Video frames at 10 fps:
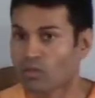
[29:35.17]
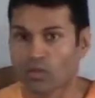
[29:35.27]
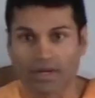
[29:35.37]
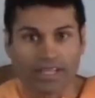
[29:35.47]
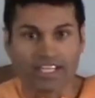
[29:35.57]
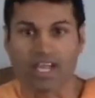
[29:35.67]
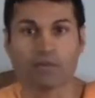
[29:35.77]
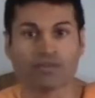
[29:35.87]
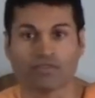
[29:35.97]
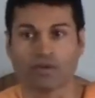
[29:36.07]
Where are they
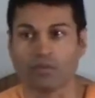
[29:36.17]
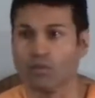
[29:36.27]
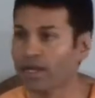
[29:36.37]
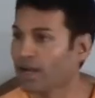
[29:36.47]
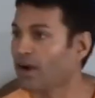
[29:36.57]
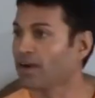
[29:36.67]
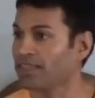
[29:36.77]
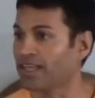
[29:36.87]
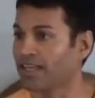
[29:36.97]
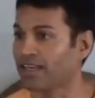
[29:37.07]
coming from? What are
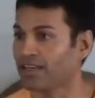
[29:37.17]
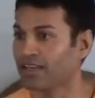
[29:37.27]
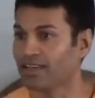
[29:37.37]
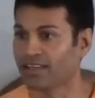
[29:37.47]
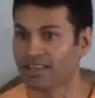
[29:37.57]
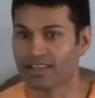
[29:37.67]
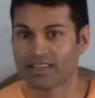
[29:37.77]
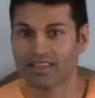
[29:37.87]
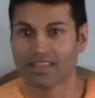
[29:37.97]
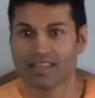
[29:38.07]
they?
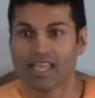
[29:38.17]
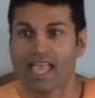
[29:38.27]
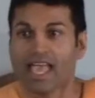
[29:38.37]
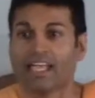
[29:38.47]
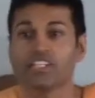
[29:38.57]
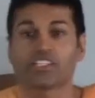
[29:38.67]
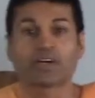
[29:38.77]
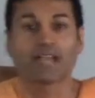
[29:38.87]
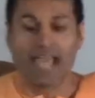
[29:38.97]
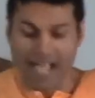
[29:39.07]
And you
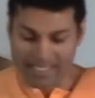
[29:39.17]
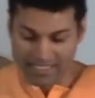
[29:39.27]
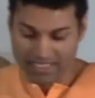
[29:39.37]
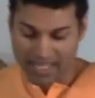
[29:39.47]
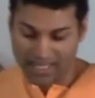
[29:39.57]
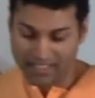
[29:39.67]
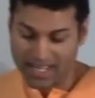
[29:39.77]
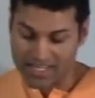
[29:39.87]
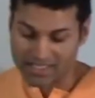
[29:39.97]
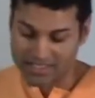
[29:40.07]
start asking
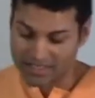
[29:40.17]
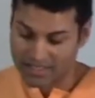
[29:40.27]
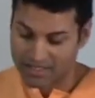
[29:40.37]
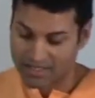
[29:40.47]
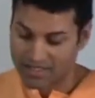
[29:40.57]
Kailas